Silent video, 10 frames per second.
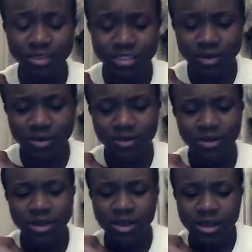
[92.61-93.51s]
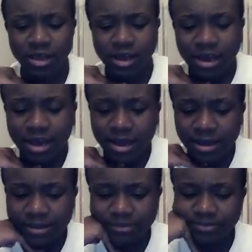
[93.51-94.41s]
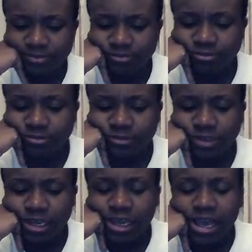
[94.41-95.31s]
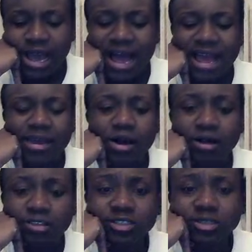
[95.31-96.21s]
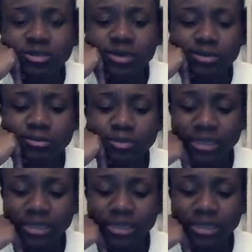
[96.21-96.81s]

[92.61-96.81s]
So, I also am